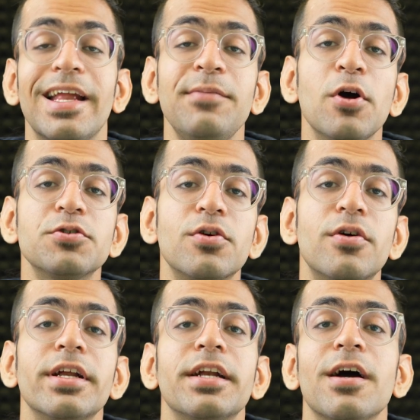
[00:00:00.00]
let me also
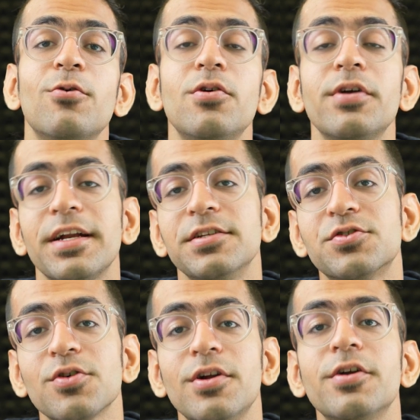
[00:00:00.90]
go ahead and download and
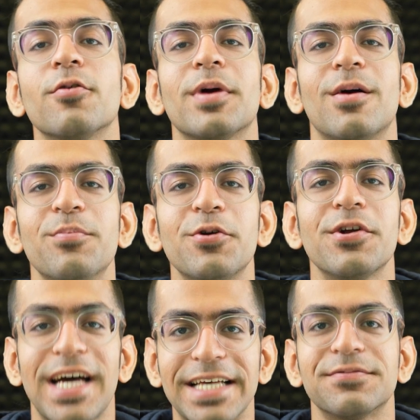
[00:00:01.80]
install it on my
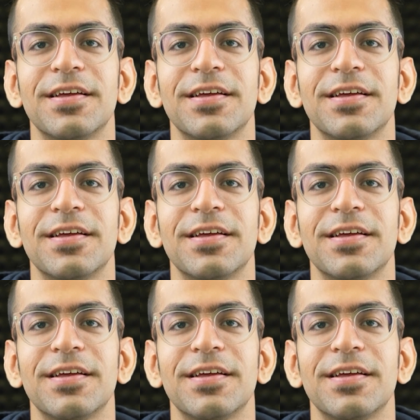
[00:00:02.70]
computer as